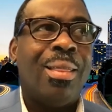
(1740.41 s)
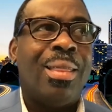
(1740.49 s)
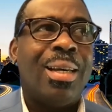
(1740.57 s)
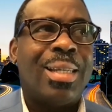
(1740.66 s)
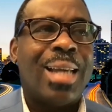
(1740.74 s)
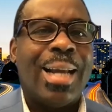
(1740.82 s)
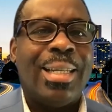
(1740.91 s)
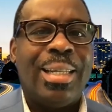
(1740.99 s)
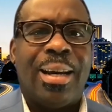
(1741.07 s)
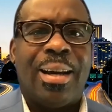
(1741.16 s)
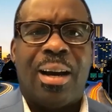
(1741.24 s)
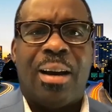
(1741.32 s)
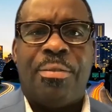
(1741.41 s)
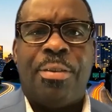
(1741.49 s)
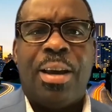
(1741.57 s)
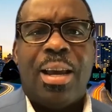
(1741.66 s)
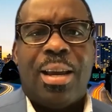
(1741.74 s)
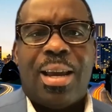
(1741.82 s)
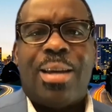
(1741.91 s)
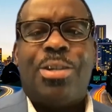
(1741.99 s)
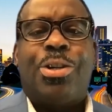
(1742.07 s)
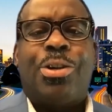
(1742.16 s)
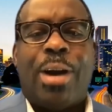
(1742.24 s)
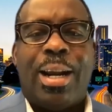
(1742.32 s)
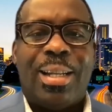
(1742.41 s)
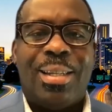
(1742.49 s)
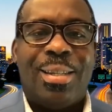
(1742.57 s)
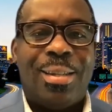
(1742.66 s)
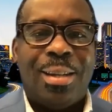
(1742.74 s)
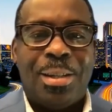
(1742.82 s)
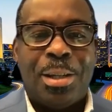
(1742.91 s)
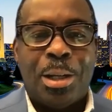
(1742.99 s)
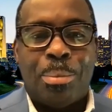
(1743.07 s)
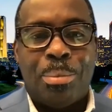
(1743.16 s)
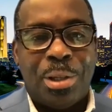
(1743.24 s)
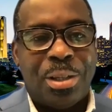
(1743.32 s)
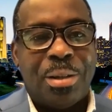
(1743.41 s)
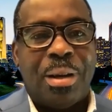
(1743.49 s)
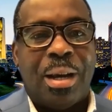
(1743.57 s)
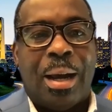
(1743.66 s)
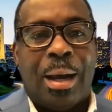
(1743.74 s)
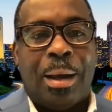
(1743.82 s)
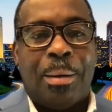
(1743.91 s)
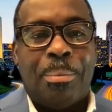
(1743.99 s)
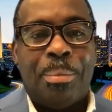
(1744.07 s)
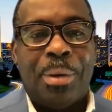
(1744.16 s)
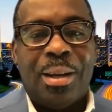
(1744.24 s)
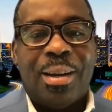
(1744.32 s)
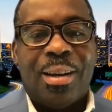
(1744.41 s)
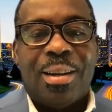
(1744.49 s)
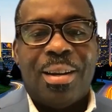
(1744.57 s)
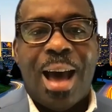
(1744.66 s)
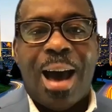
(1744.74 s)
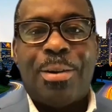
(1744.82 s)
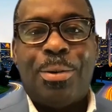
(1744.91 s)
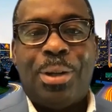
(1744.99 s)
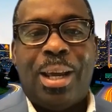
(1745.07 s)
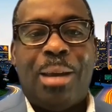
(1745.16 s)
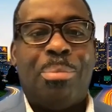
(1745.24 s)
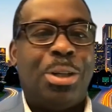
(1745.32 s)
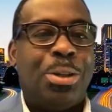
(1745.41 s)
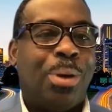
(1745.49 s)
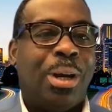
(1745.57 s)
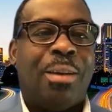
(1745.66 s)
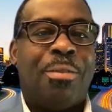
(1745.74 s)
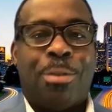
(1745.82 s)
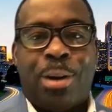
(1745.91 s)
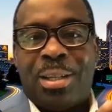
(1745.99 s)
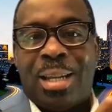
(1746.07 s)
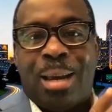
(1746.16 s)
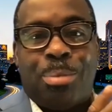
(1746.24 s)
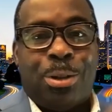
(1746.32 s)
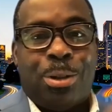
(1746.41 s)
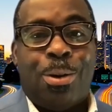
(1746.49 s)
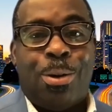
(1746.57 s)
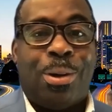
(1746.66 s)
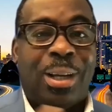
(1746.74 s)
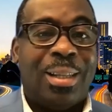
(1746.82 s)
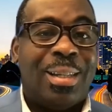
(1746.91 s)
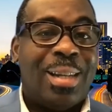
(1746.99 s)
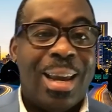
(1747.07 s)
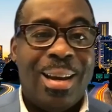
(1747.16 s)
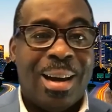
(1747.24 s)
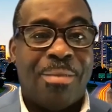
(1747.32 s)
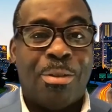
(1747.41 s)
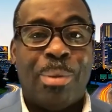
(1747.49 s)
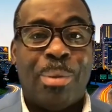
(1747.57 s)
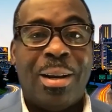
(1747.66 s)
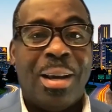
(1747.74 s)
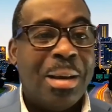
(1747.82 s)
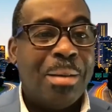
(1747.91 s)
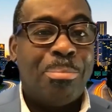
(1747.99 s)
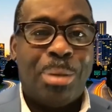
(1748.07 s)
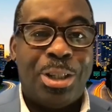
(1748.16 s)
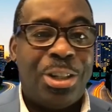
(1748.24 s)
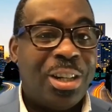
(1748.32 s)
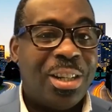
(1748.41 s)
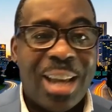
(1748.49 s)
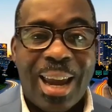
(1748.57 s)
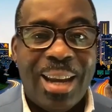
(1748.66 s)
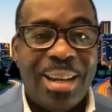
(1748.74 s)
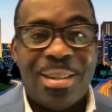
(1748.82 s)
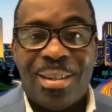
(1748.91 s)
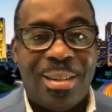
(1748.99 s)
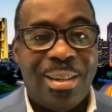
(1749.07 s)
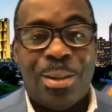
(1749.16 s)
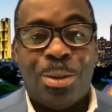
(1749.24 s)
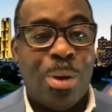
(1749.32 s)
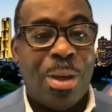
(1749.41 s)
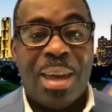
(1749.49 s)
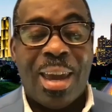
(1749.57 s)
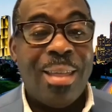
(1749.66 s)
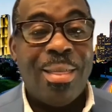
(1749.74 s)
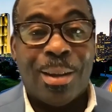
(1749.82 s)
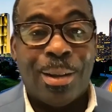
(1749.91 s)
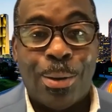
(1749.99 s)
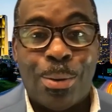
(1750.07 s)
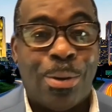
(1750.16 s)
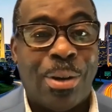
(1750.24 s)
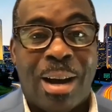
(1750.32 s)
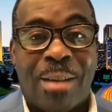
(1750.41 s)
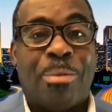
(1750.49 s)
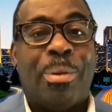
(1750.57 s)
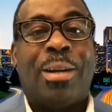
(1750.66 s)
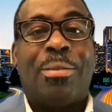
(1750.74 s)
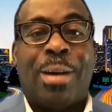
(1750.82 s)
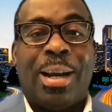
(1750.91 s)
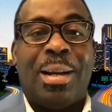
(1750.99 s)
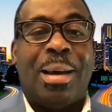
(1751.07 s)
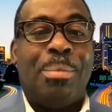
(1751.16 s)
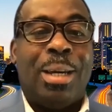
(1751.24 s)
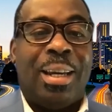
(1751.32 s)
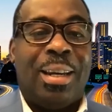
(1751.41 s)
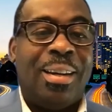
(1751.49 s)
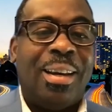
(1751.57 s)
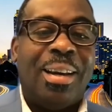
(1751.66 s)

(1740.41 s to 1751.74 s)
this idea of integrated systems, not only between, for example, local and state government, but just agencies within the local government, right? I mean,